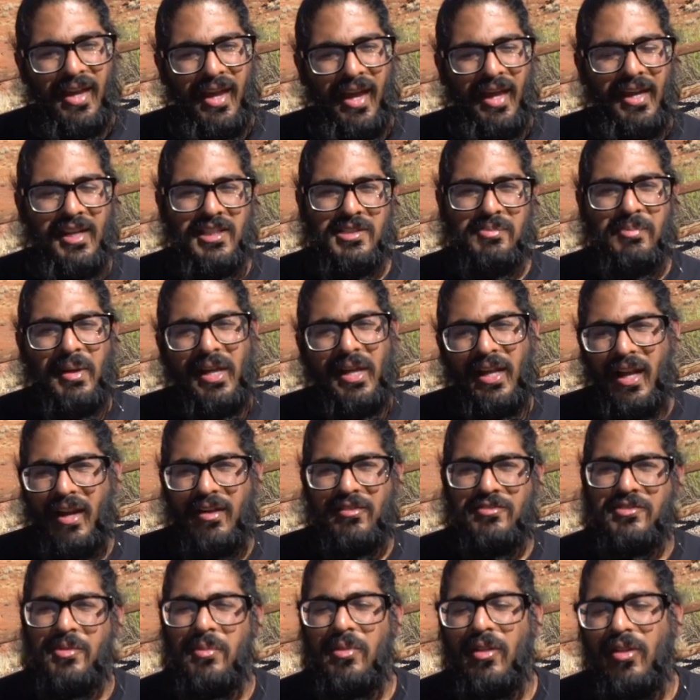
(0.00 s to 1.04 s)
and it's made out of
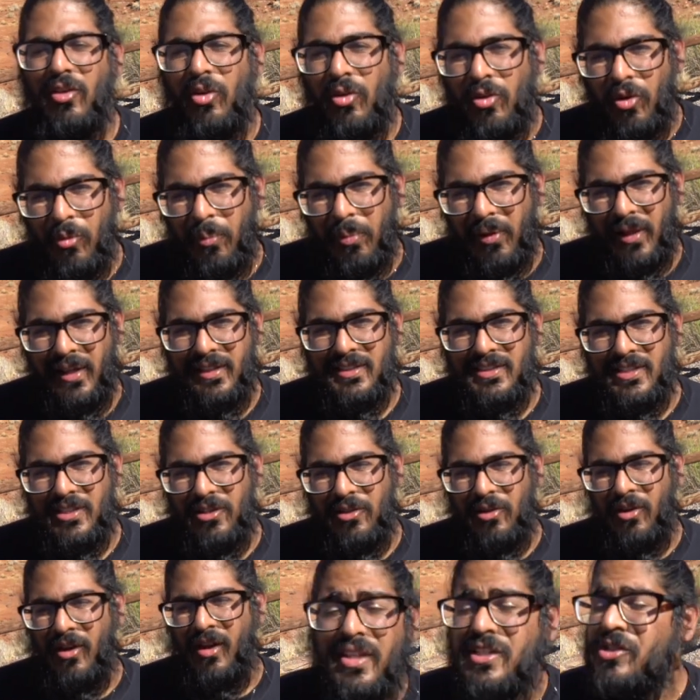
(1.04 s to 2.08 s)
some of the local plants
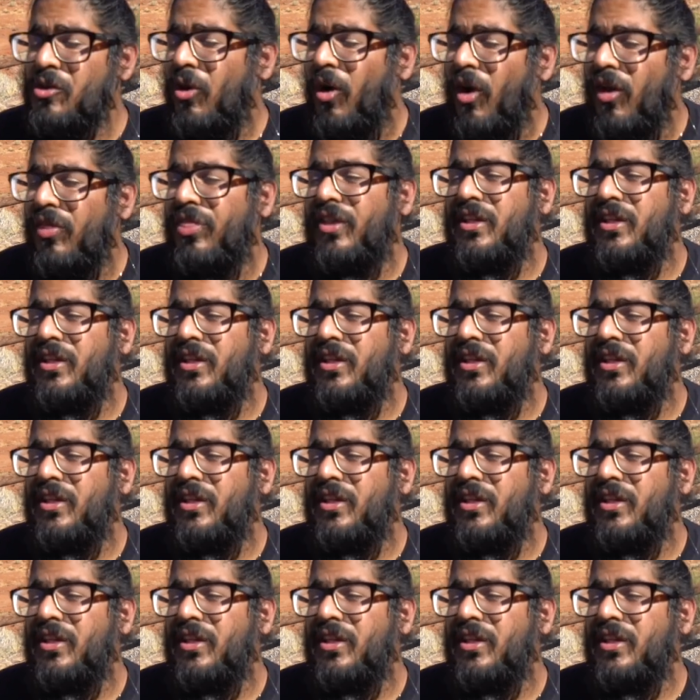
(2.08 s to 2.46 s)
here. These are all